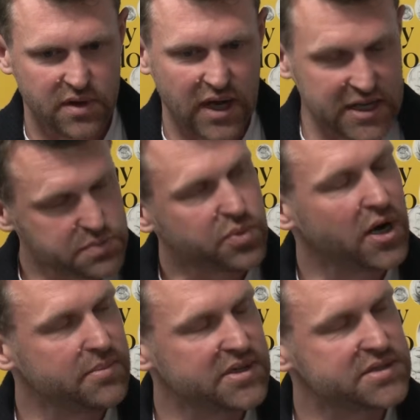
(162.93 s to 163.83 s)
as
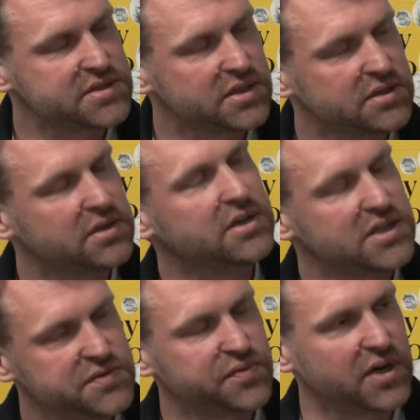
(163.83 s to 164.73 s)
Prime Minister, and his
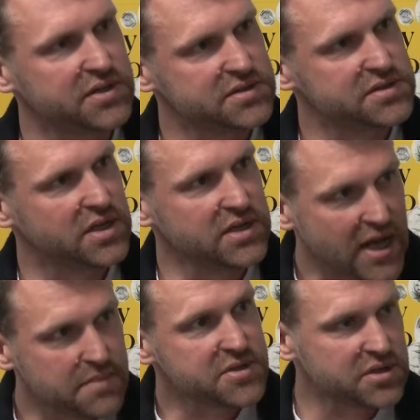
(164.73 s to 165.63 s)
friend's an
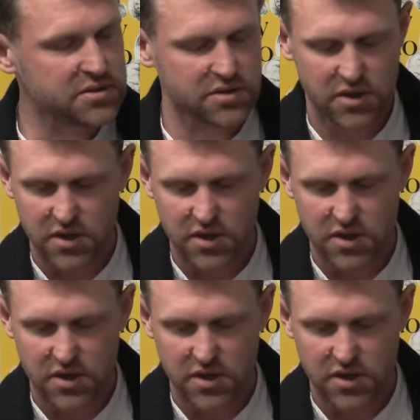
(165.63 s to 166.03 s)
eminent